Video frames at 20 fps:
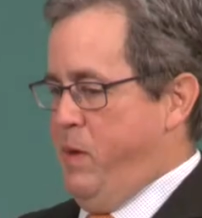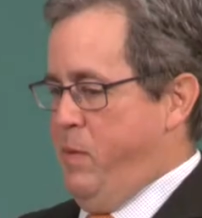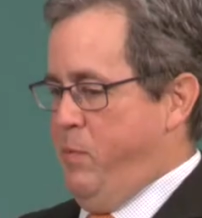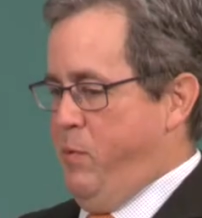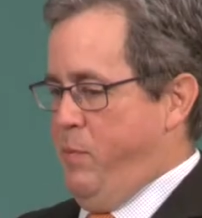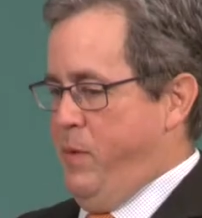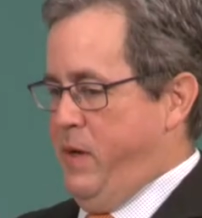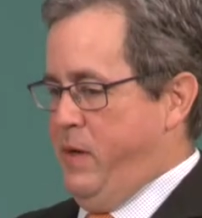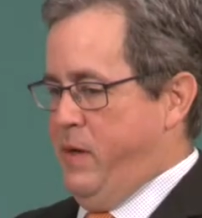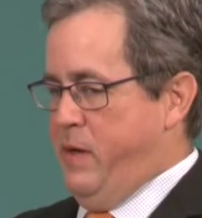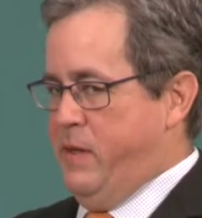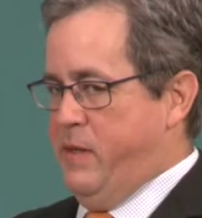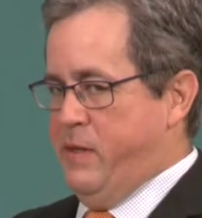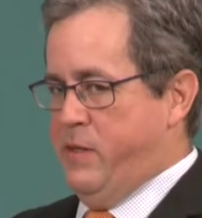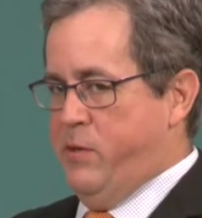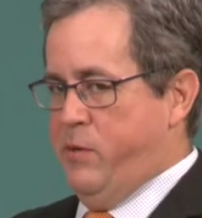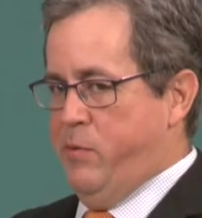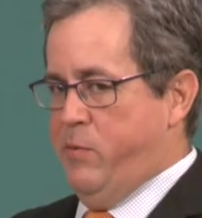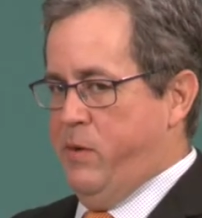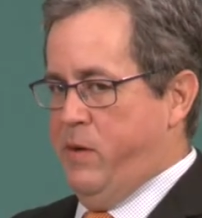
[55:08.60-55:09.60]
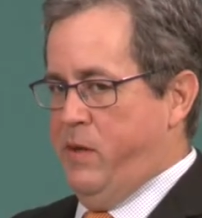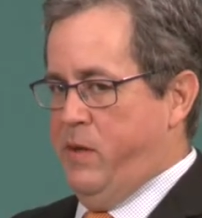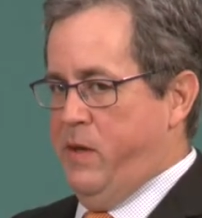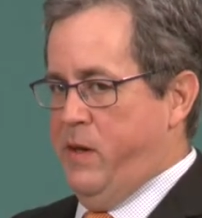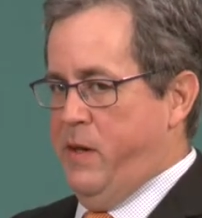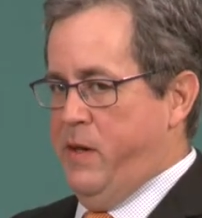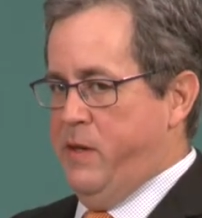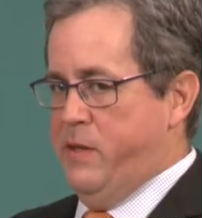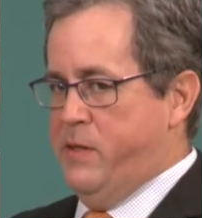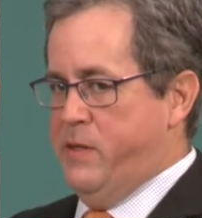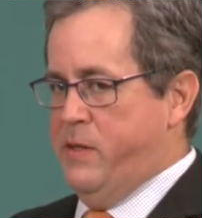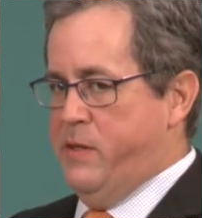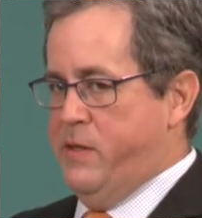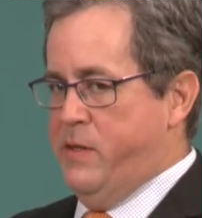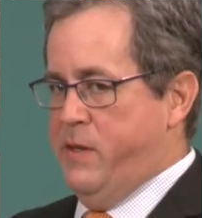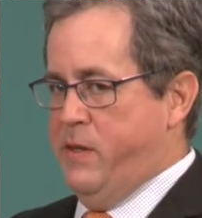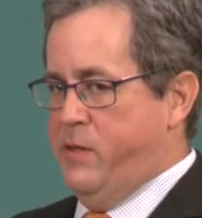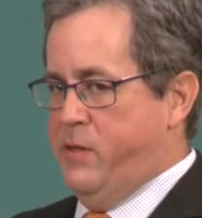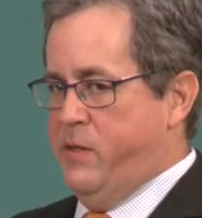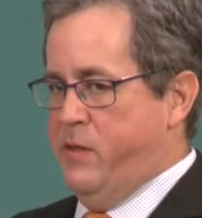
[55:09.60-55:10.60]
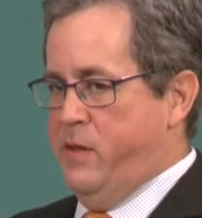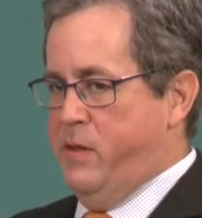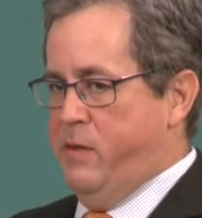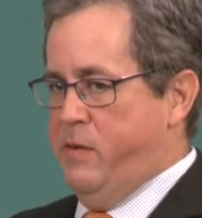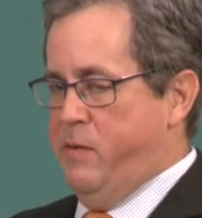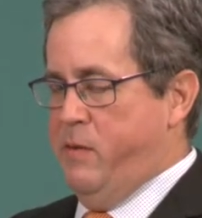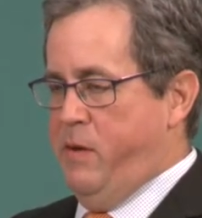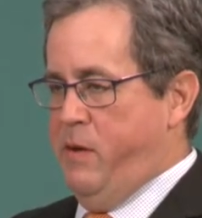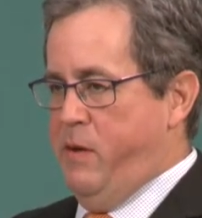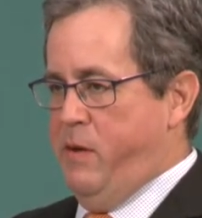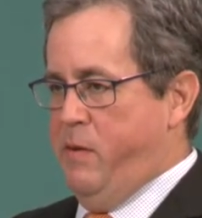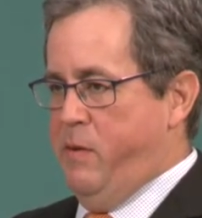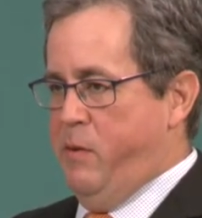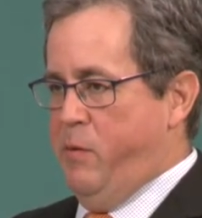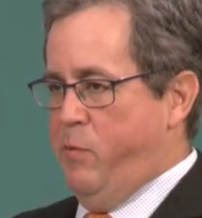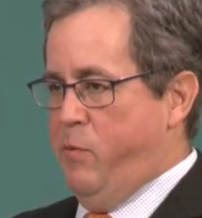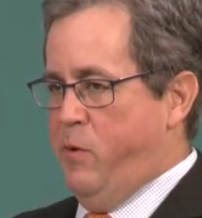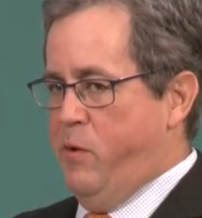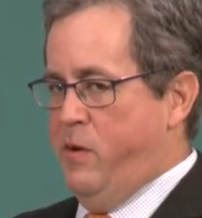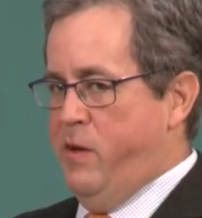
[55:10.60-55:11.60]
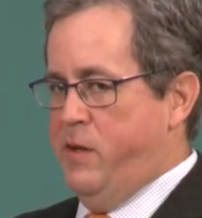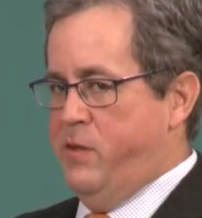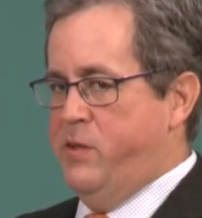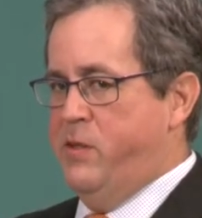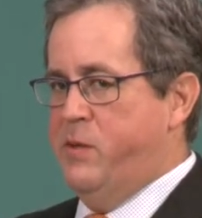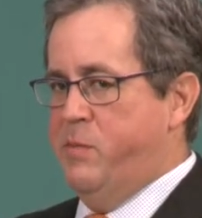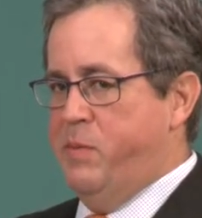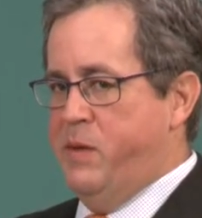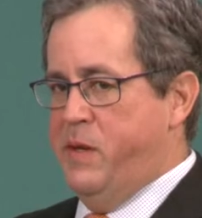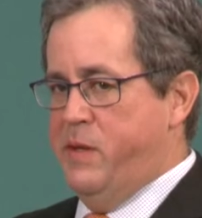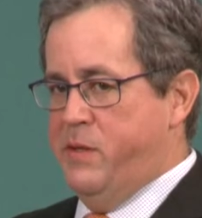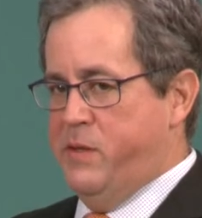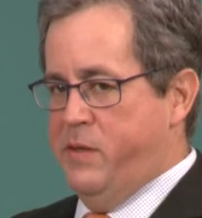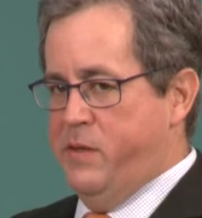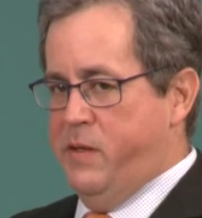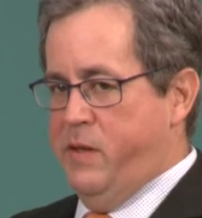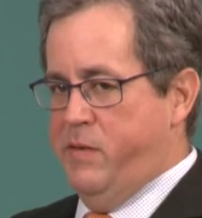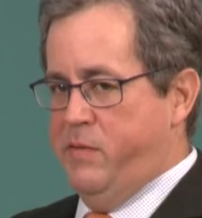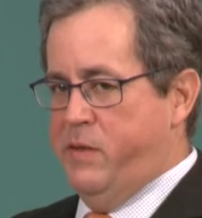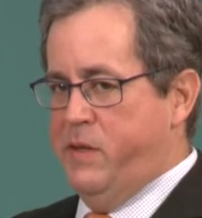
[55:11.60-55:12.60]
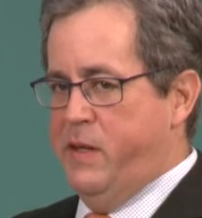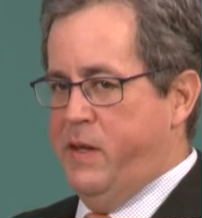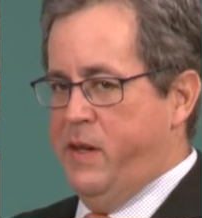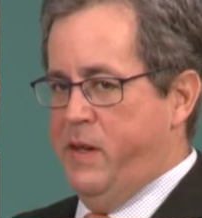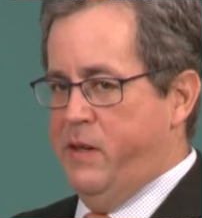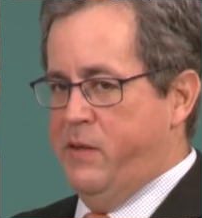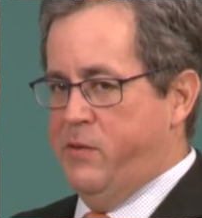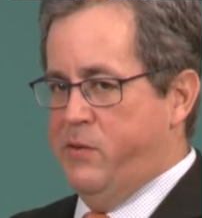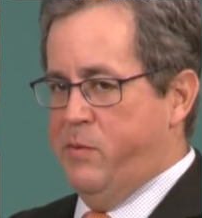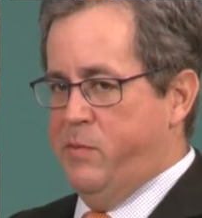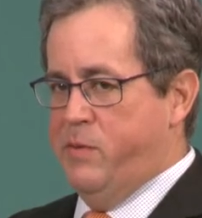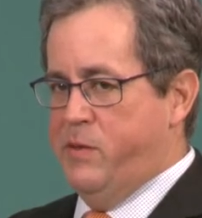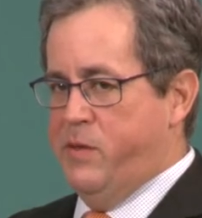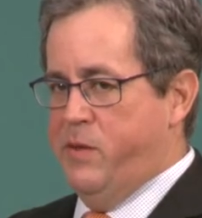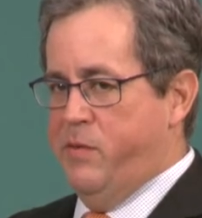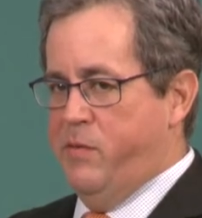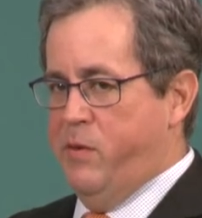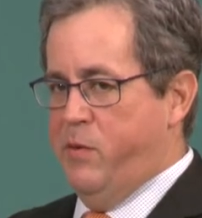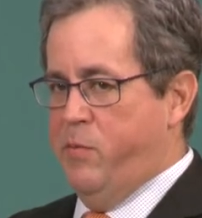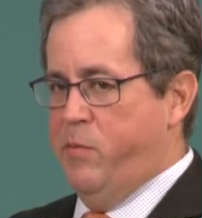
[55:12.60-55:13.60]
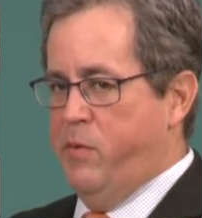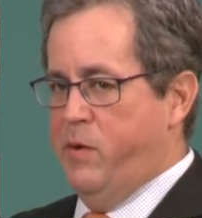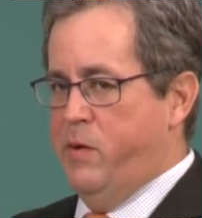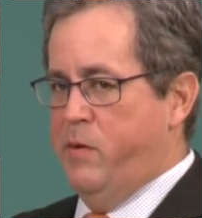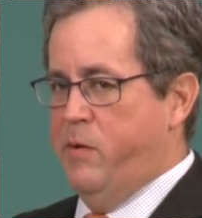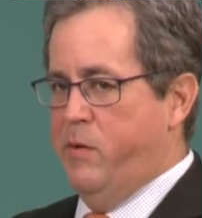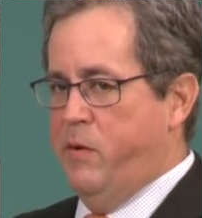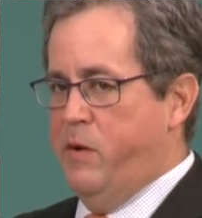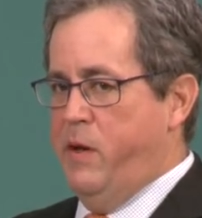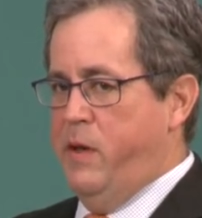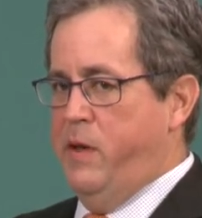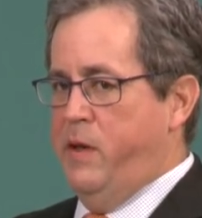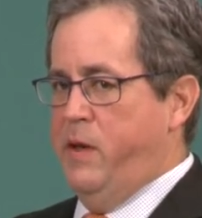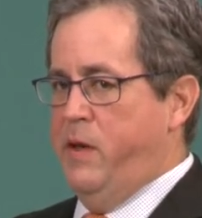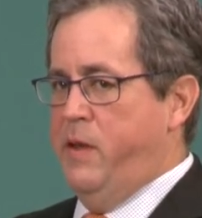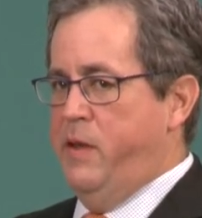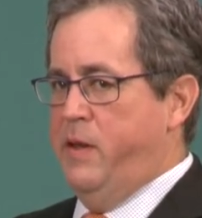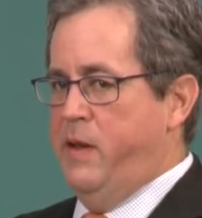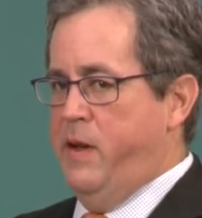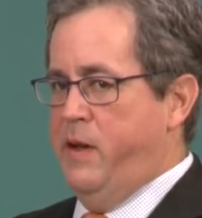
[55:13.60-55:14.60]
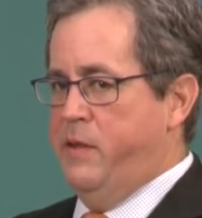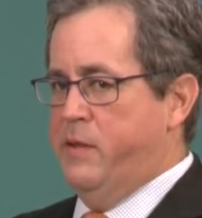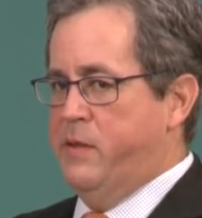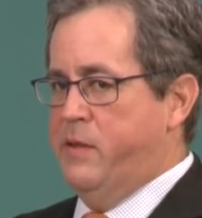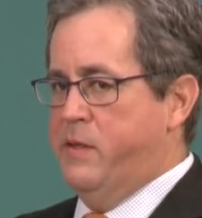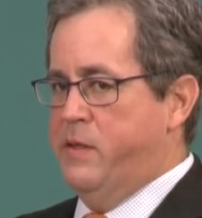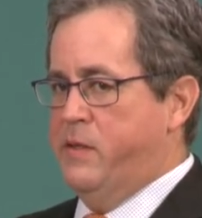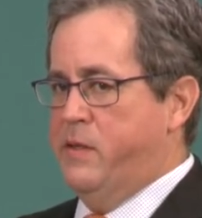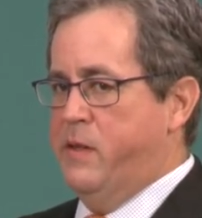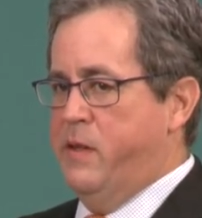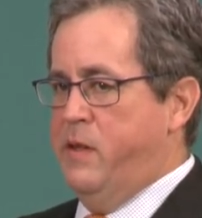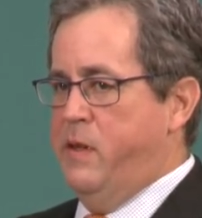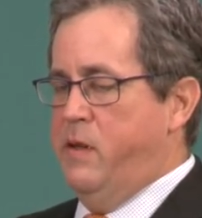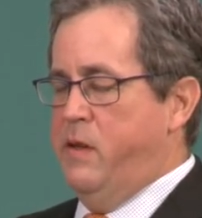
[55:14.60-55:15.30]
people may not necessarily realize is actually the world actually depends on the FDA in terms of their rigor analysis.